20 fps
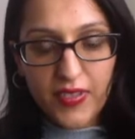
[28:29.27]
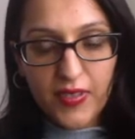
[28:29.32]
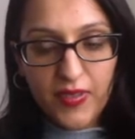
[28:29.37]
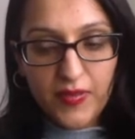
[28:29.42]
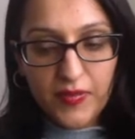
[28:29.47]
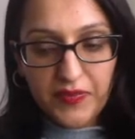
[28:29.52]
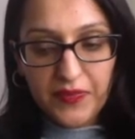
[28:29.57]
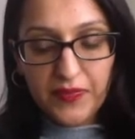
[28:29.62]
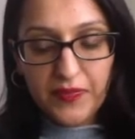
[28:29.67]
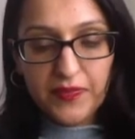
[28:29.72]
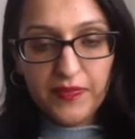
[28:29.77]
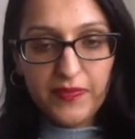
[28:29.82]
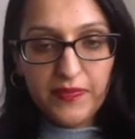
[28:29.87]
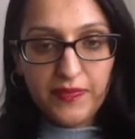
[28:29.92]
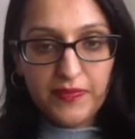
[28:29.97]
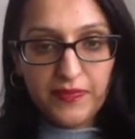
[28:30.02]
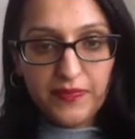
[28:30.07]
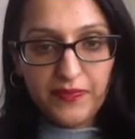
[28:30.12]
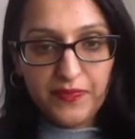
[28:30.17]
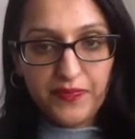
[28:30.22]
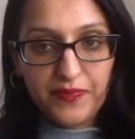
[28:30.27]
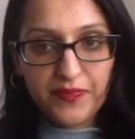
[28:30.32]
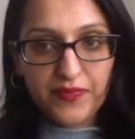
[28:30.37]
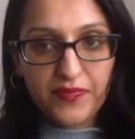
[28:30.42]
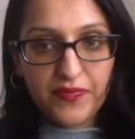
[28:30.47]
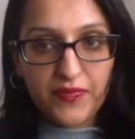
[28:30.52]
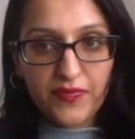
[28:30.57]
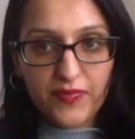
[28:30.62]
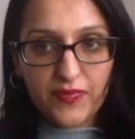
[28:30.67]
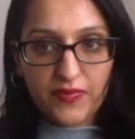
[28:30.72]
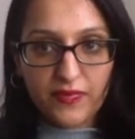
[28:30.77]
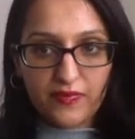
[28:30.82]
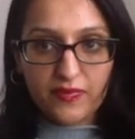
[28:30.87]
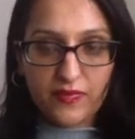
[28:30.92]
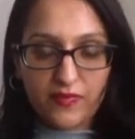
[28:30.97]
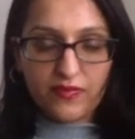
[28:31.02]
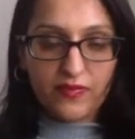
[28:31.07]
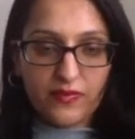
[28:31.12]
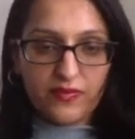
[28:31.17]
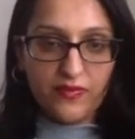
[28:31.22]

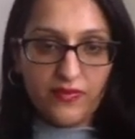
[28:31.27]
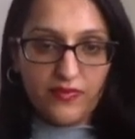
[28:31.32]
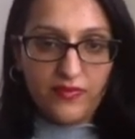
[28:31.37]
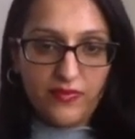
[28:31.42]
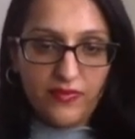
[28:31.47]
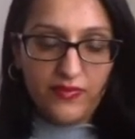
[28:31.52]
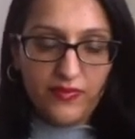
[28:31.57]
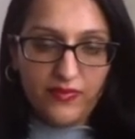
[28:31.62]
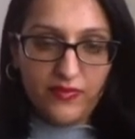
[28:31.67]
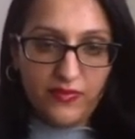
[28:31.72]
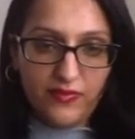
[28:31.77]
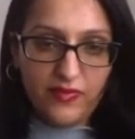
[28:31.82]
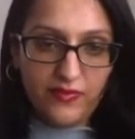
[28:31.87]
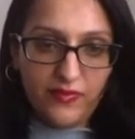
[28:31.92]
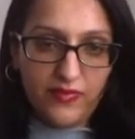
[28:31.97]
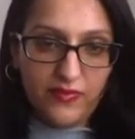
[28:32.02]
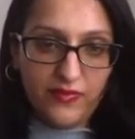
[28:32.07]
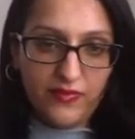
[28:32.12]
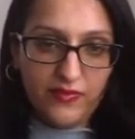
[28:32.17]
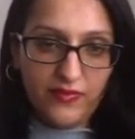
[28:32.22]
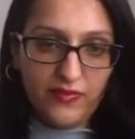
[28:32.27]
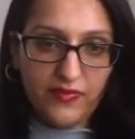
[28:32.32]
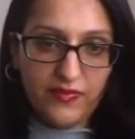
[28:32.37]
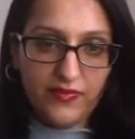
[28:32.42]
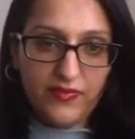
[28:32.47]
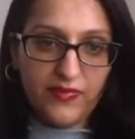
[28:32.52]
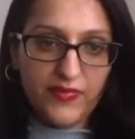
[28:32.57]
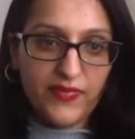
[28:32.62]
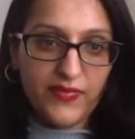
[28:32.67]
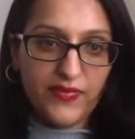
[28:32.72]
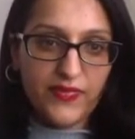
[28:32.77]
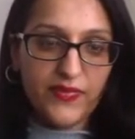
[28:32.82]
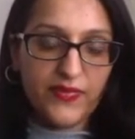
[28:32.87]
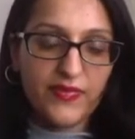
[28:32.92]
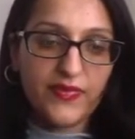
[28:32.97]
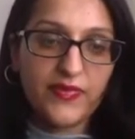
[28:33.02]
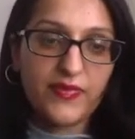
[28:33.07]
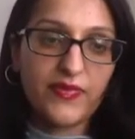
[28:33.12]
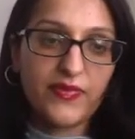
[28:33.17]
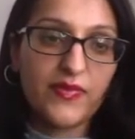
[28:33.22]

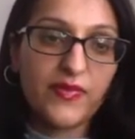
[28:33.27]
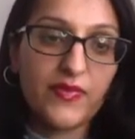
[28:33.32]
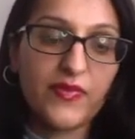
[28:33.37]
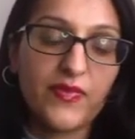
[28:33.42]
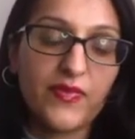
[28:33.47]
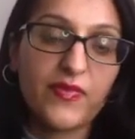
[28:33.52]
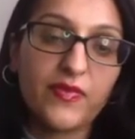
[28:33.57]
This person isn't speaking.